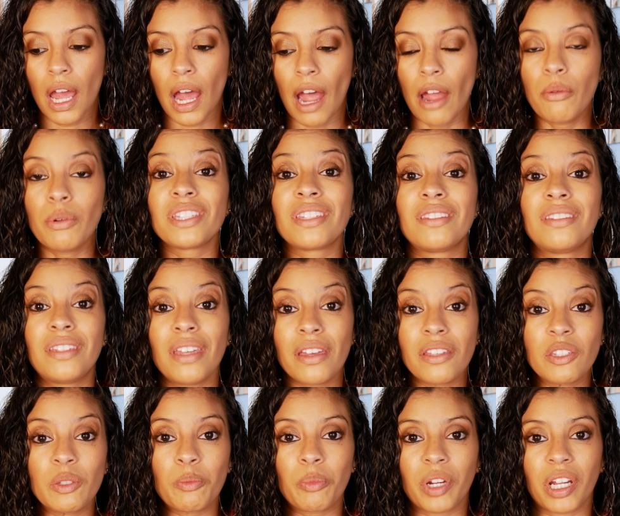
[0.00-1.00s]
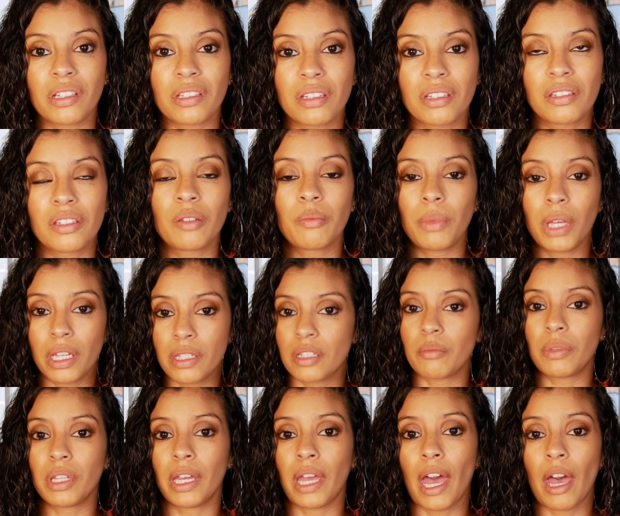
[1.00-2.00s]
I was desperate to make
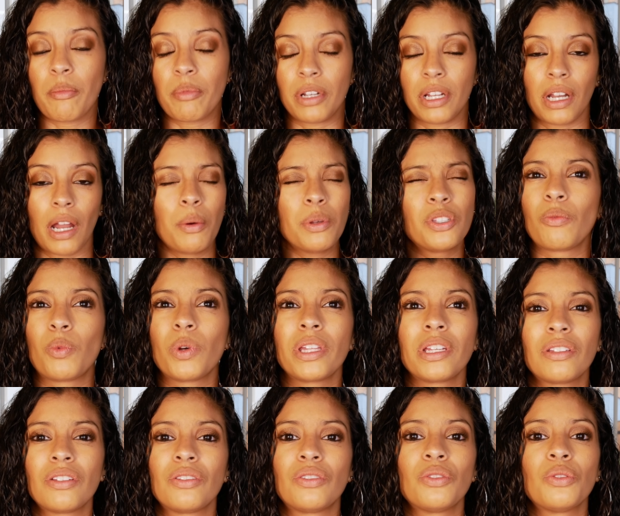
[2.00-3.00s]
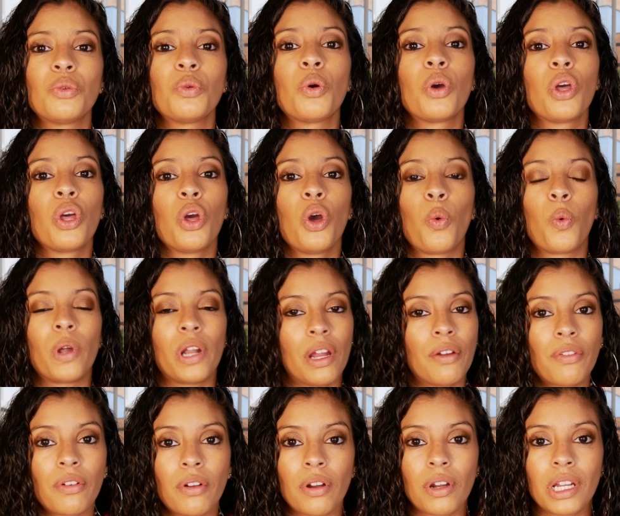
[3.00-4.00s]
something happen and I was willing to do
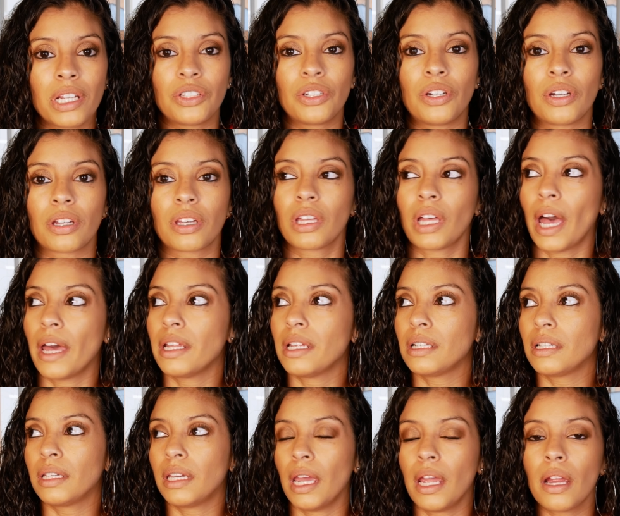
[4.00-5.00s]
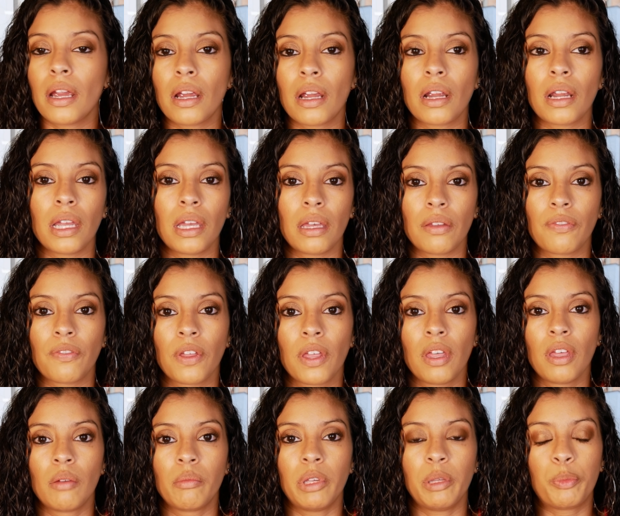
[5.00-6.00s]
whatever it took. I didn't care if
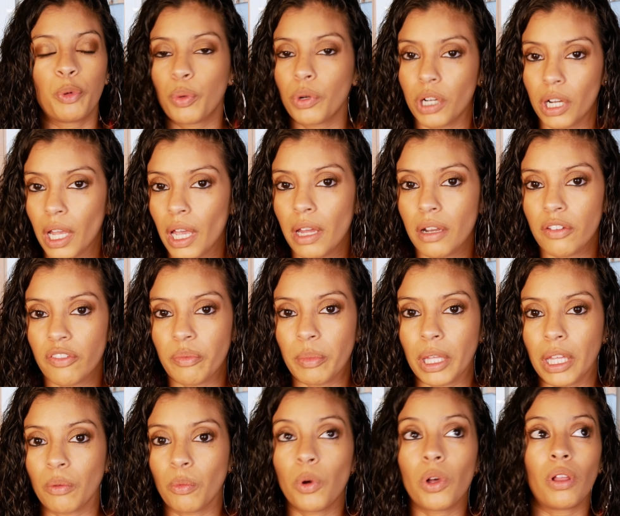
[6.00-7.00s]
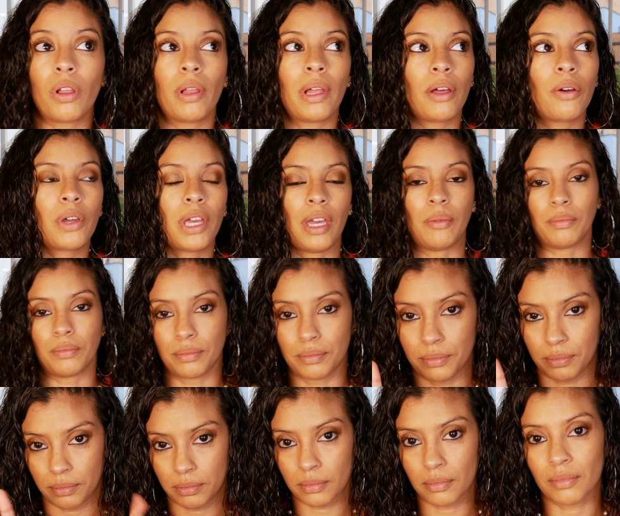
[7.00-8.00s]
people were ahead of me. Well, okay,
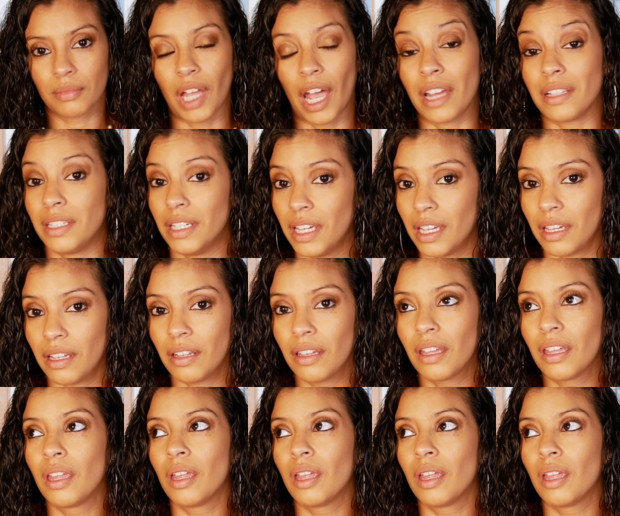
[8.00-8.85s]
I did,